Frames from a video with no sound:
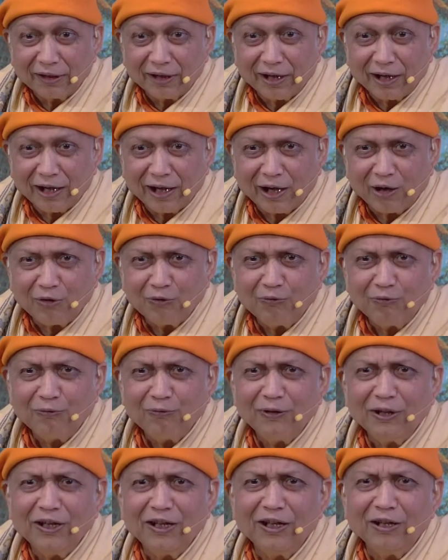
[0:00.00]
Uh,
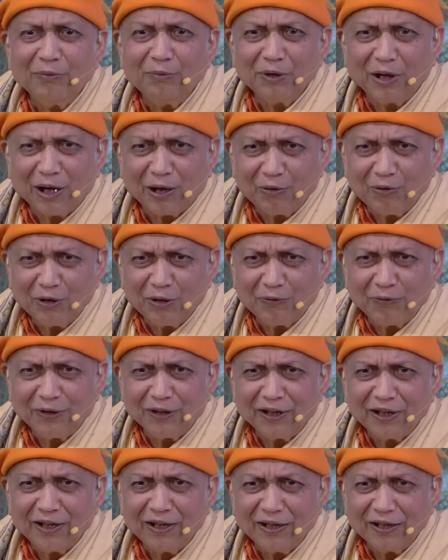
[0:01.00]
how will it be?
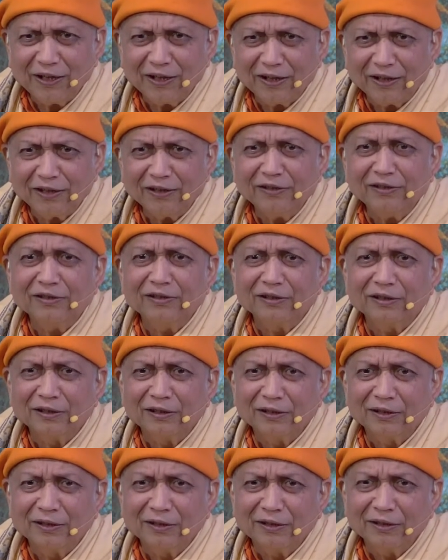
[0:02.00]
How difficult it
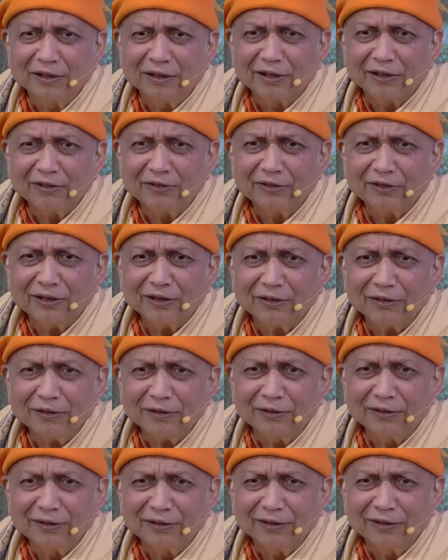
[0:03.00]
is?
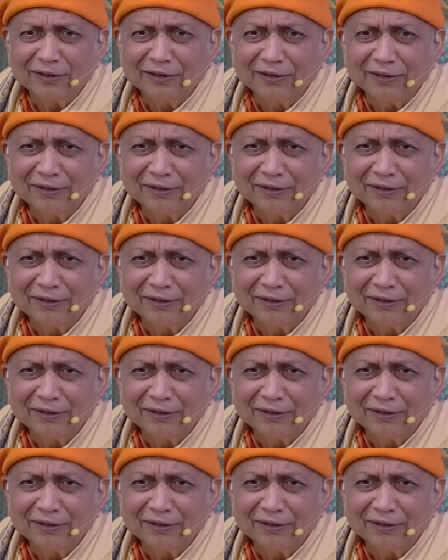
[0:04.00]
Krishna?